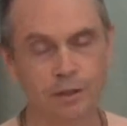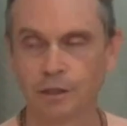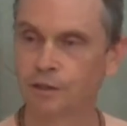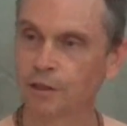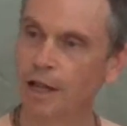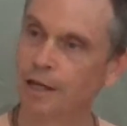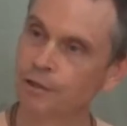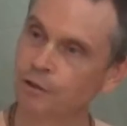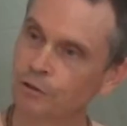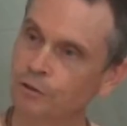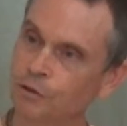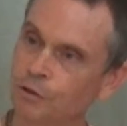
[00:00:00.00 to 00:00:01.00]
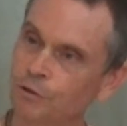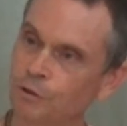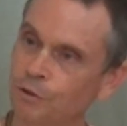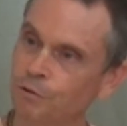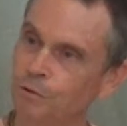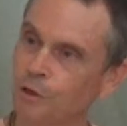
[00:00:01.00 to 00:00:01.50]
It's like
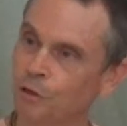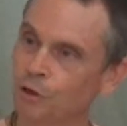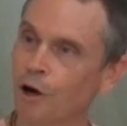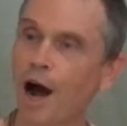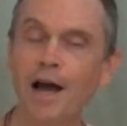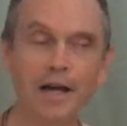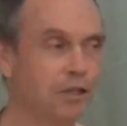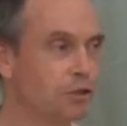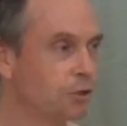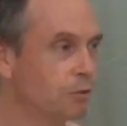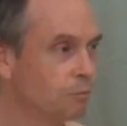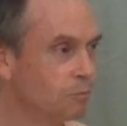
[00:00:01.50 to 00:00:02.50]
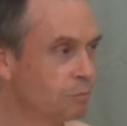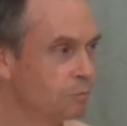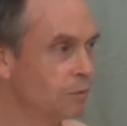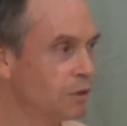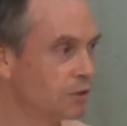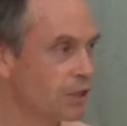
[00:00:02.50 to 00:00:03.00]
you're trying to
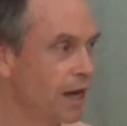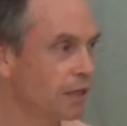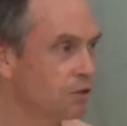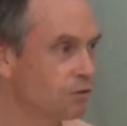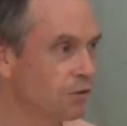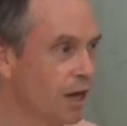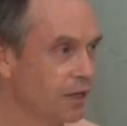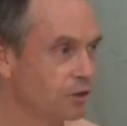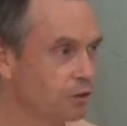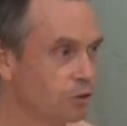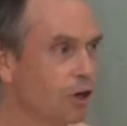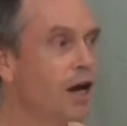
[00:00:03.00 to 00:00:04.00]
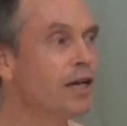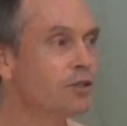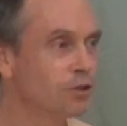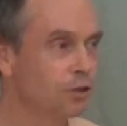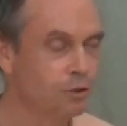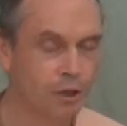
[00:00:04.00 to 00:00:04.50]
be satisfied, you're trying
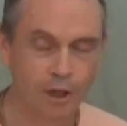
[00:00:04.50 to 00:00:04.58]
to